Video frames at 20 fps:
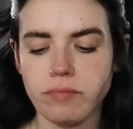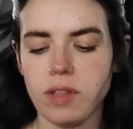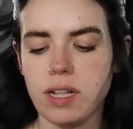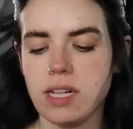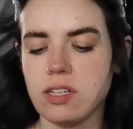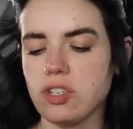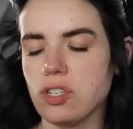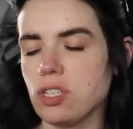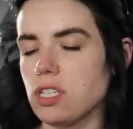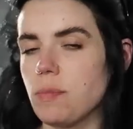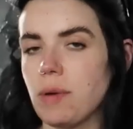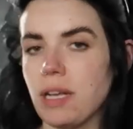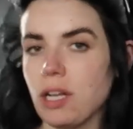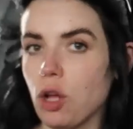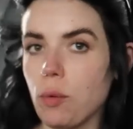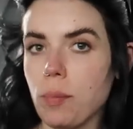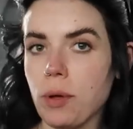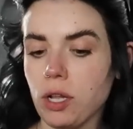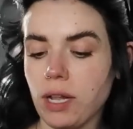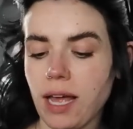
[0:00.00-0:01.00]
It's just a big
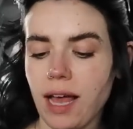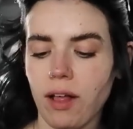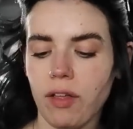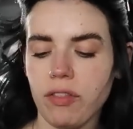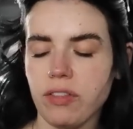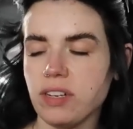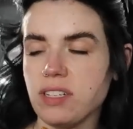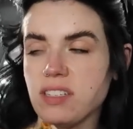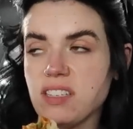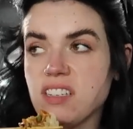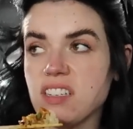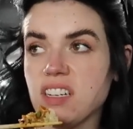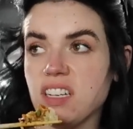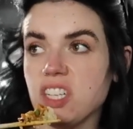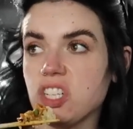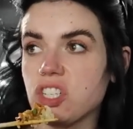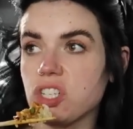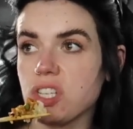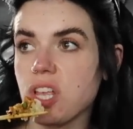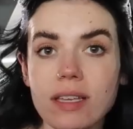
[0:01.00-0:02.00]
old bowl of health, and it's
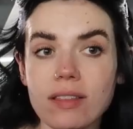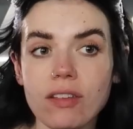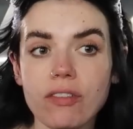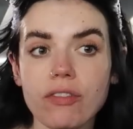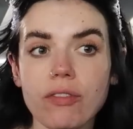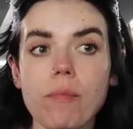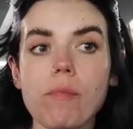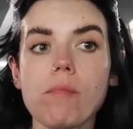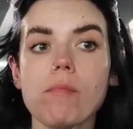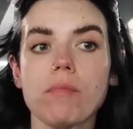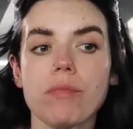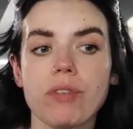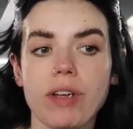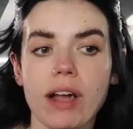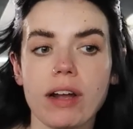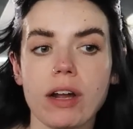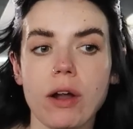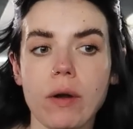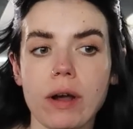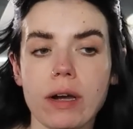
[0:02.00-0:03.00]
delicious. Eat this,
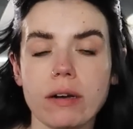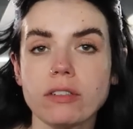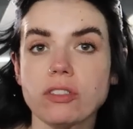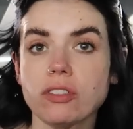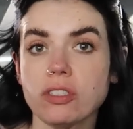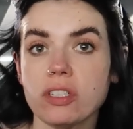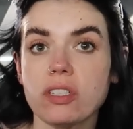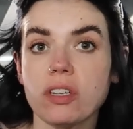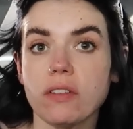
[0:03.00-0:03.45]
get going, finish